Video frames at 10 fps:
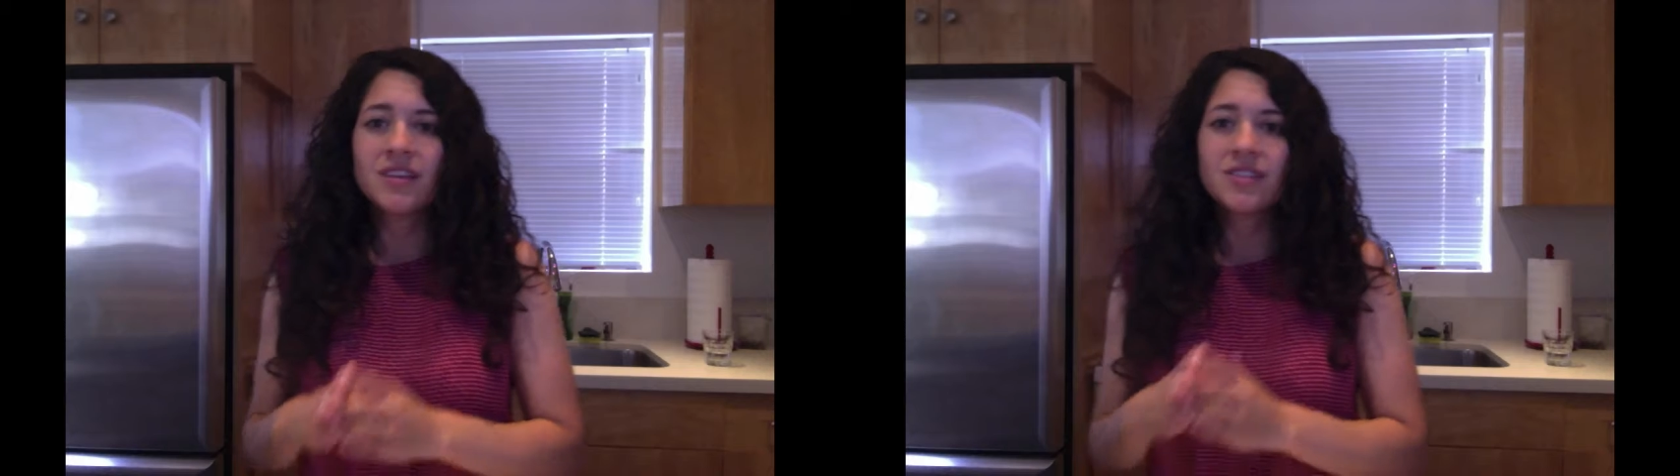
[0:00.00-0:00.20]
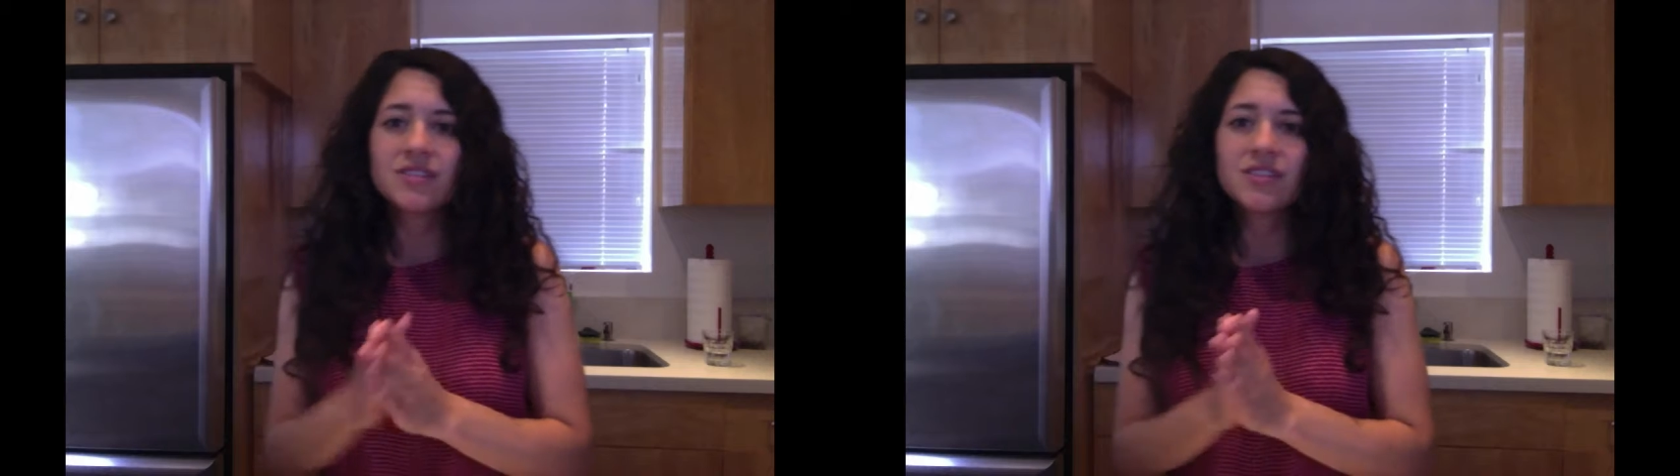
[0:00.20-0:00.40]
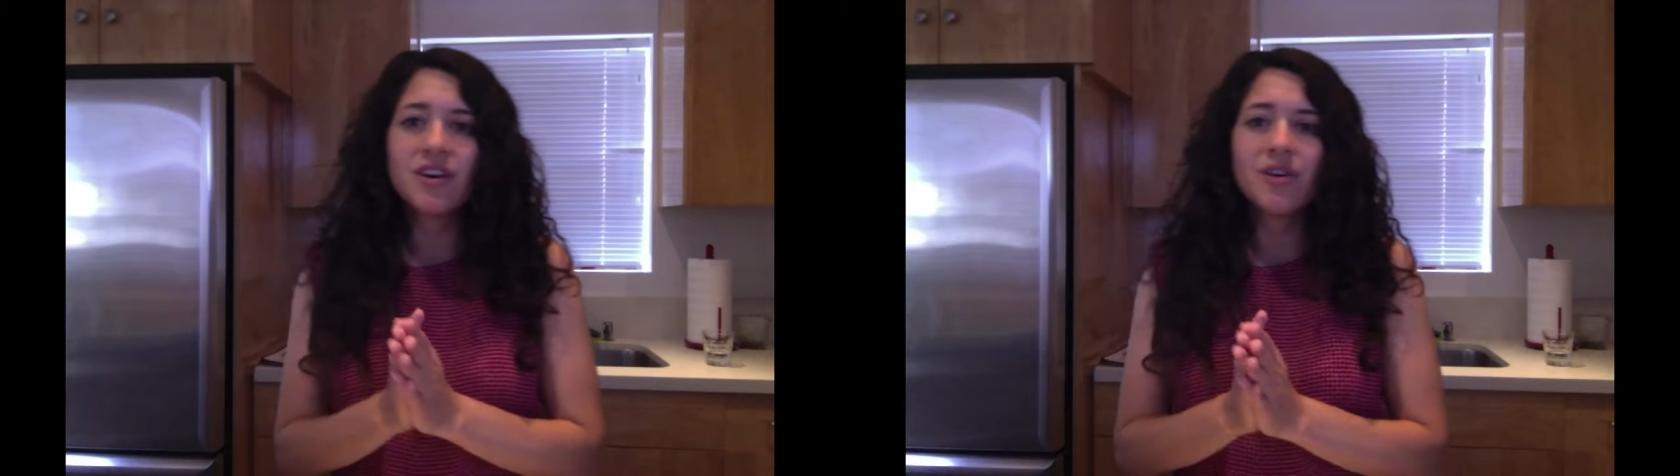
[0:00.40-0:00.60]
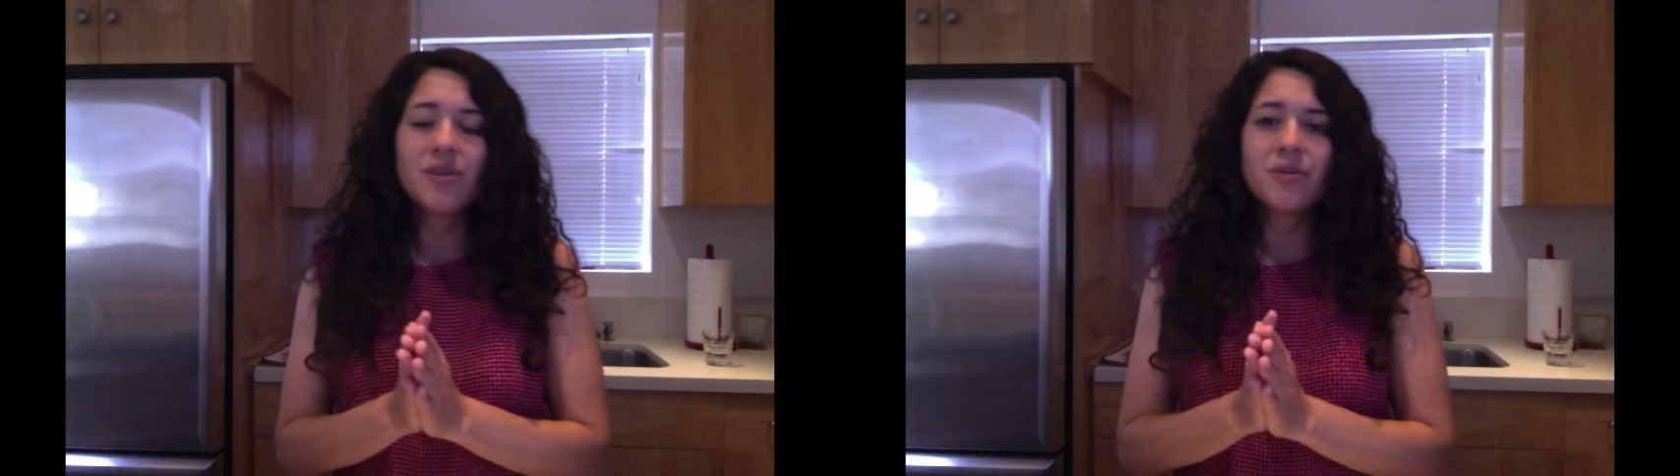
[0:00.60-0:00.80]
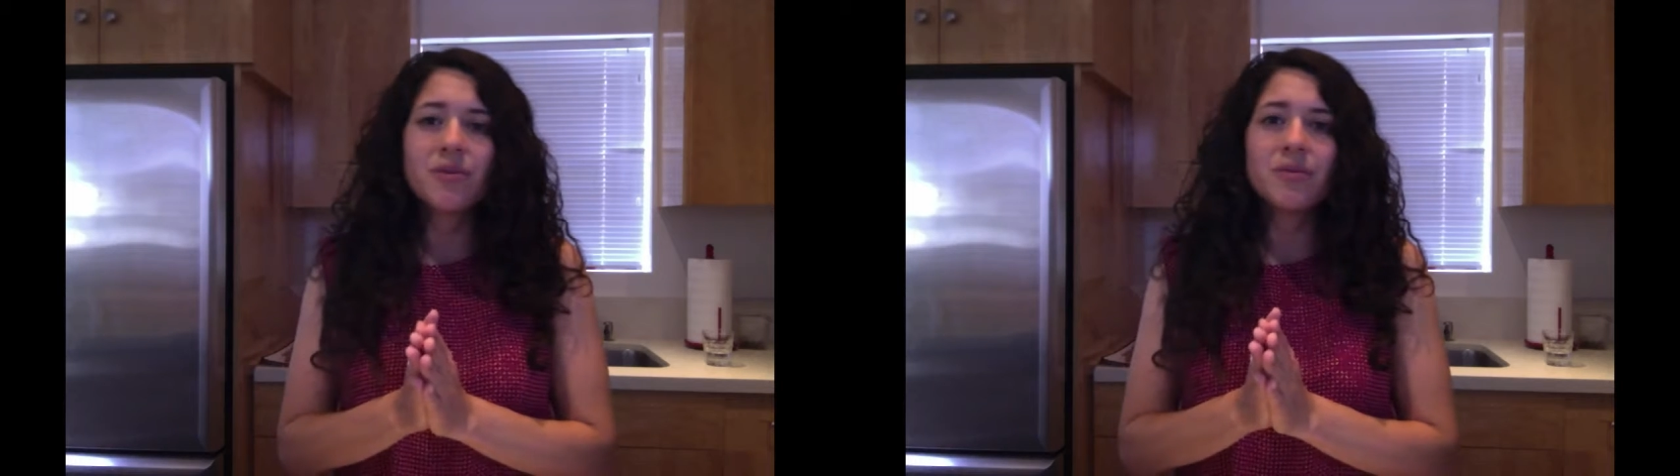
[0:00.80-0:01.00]

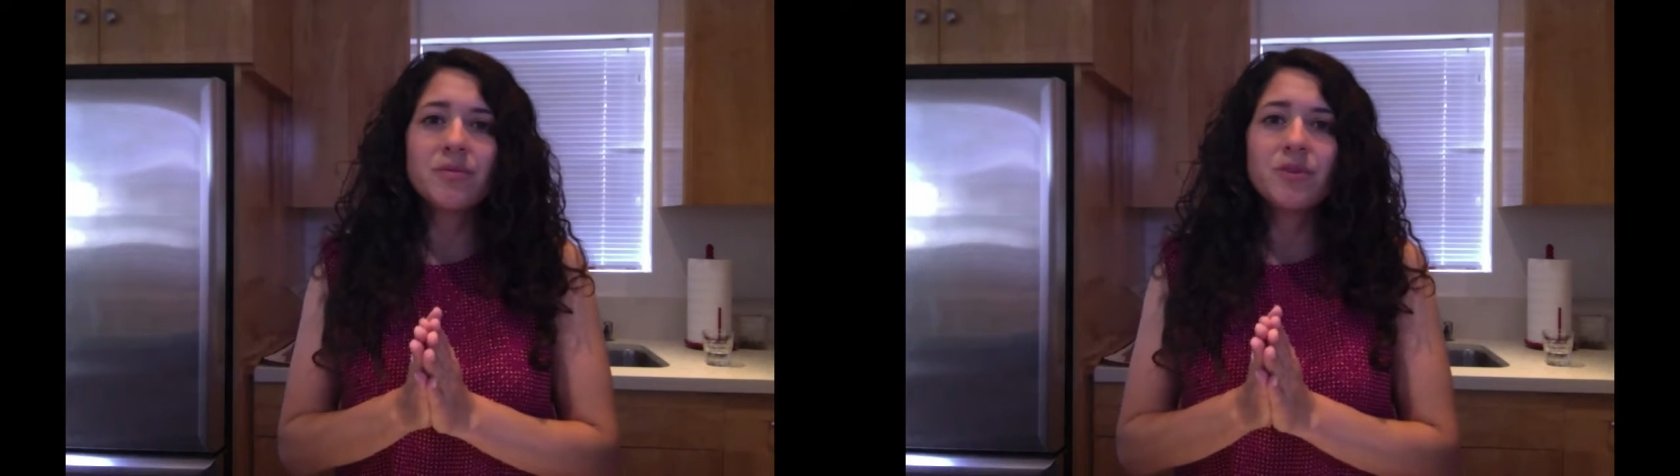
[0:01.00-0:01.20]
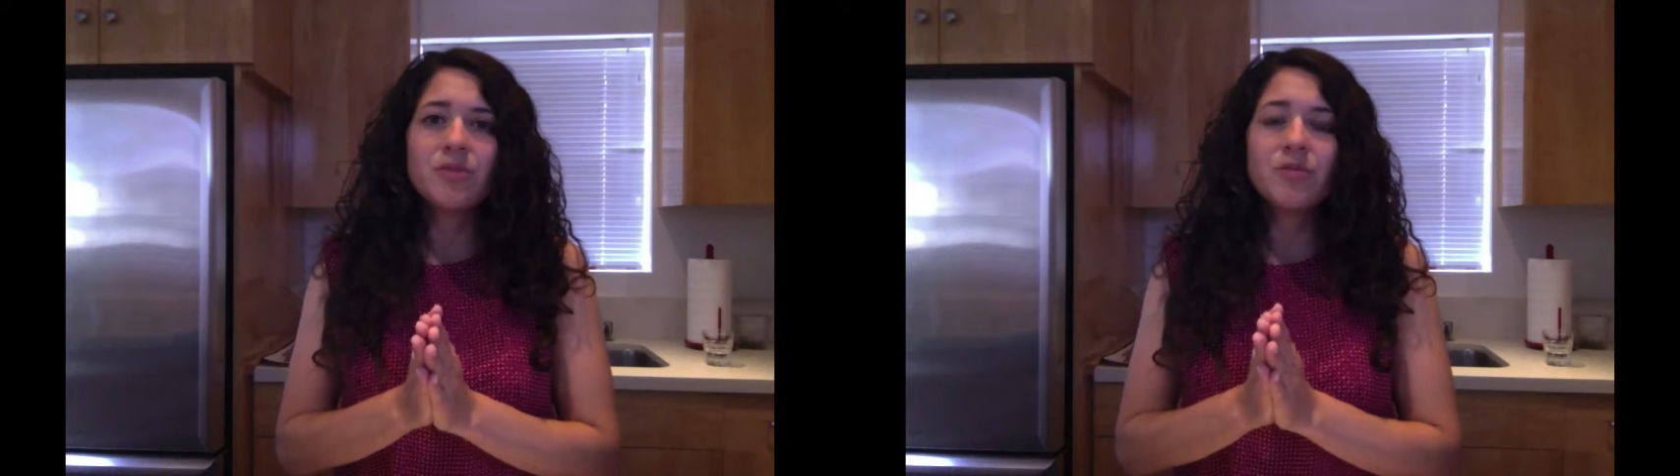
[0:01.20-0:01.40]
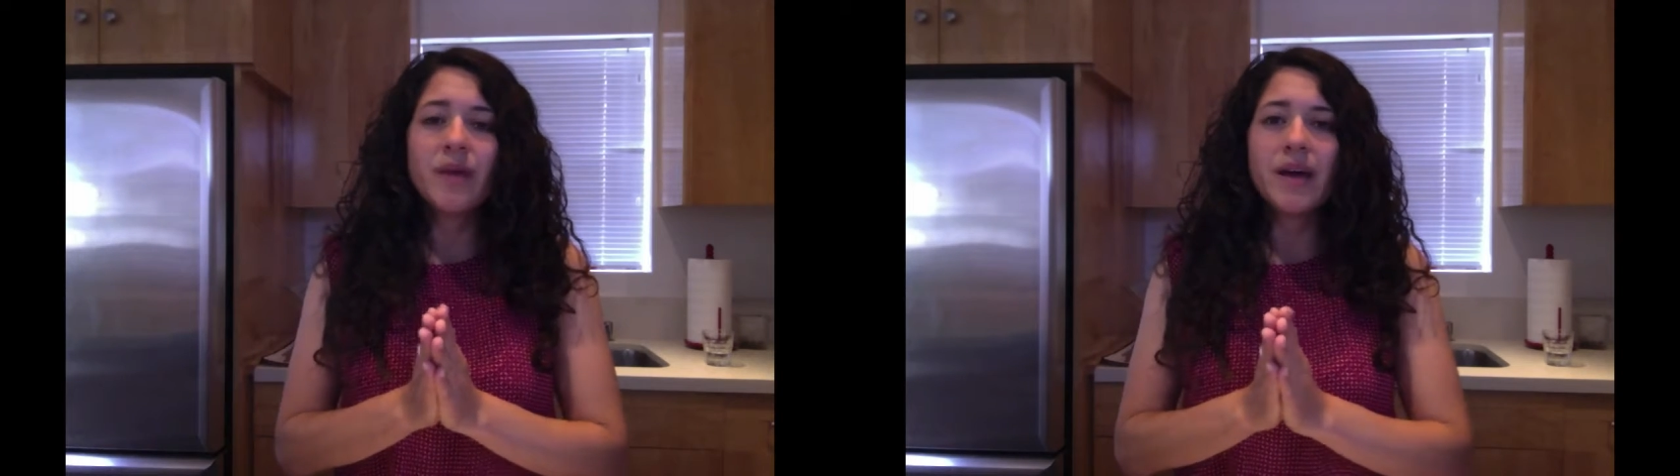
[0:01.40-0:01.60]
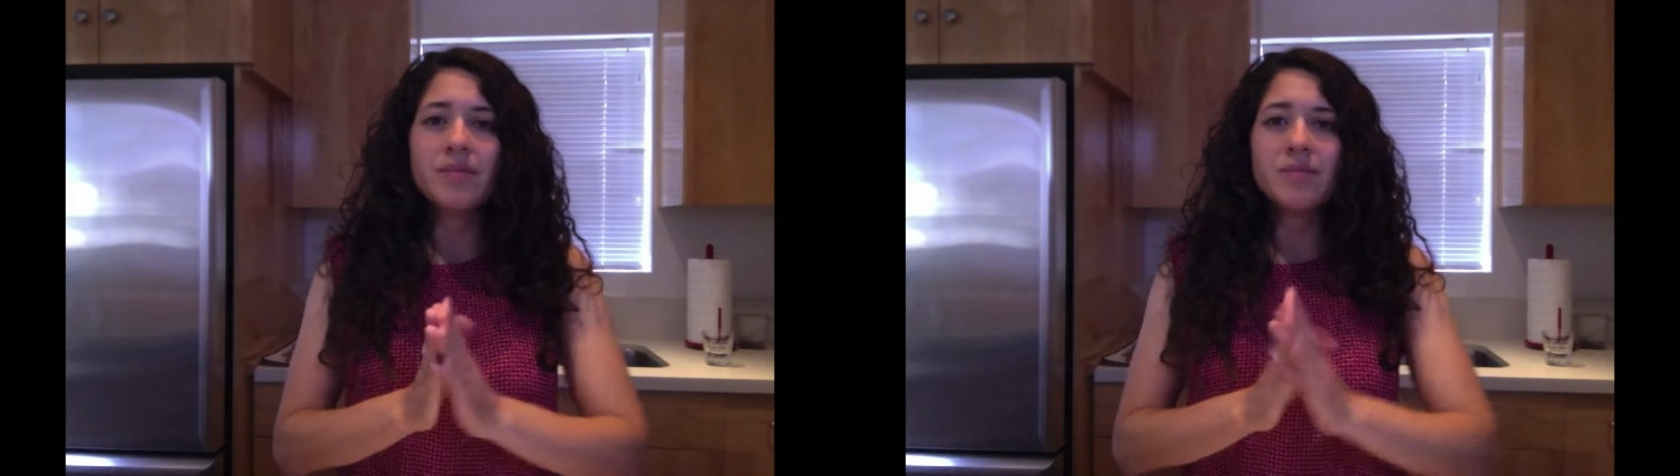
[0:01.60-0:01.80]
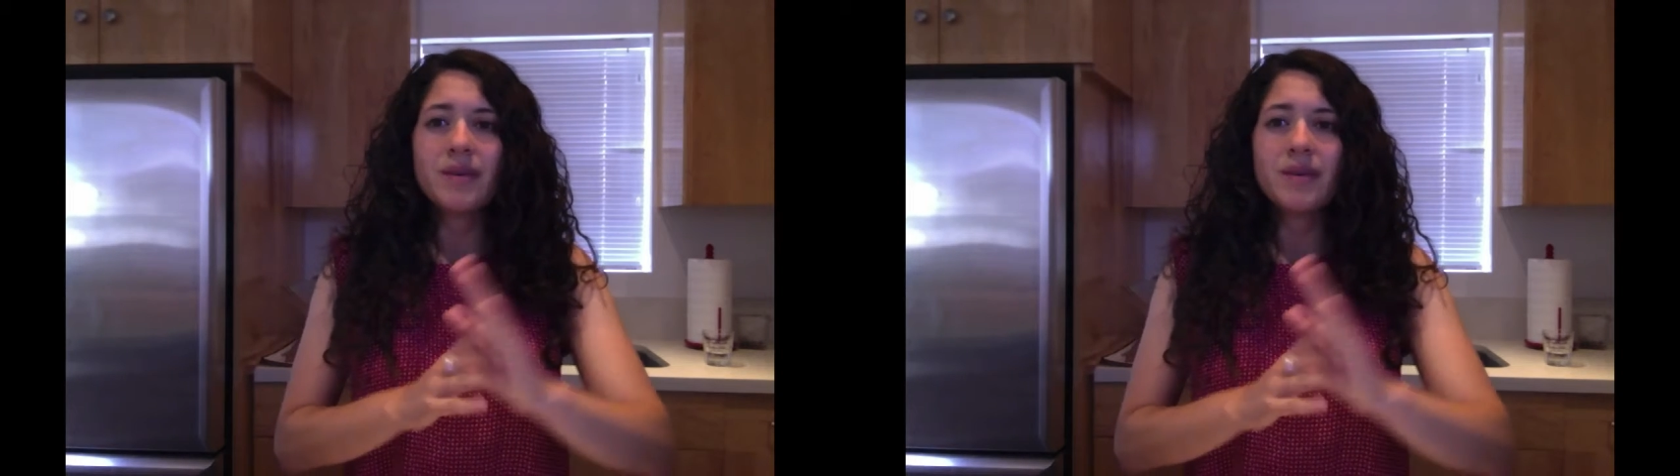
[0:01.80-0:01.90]
So you might